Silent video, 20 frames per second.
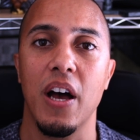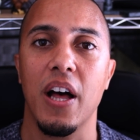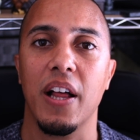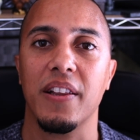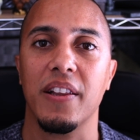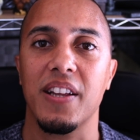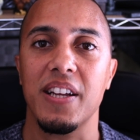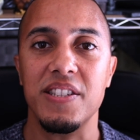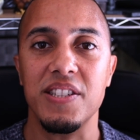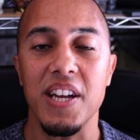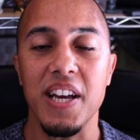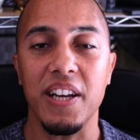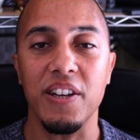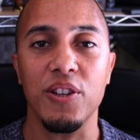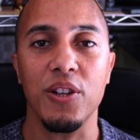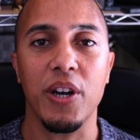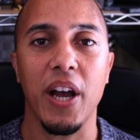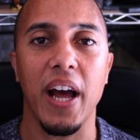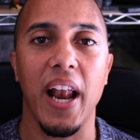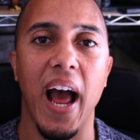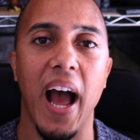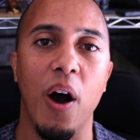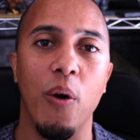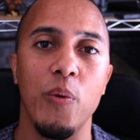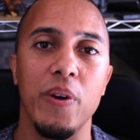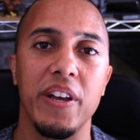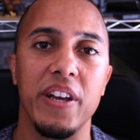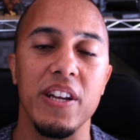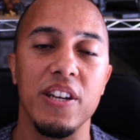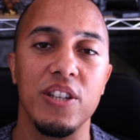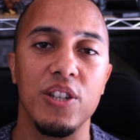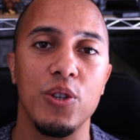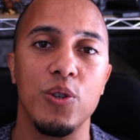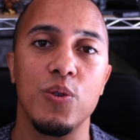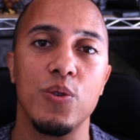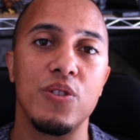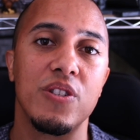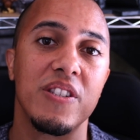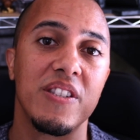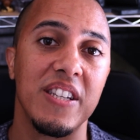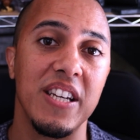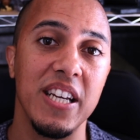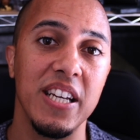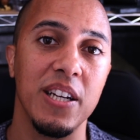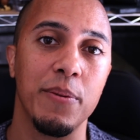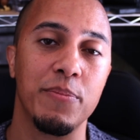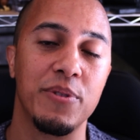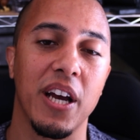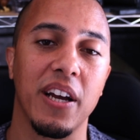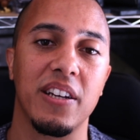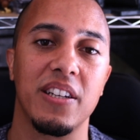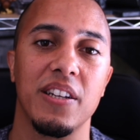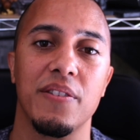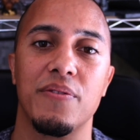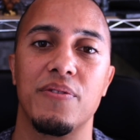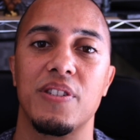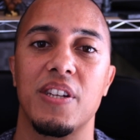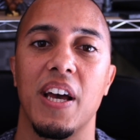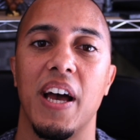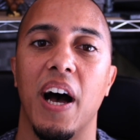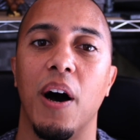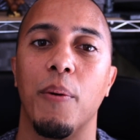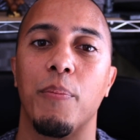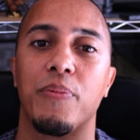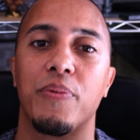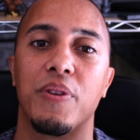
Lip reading: let's take a look at how we can use scene objectives to help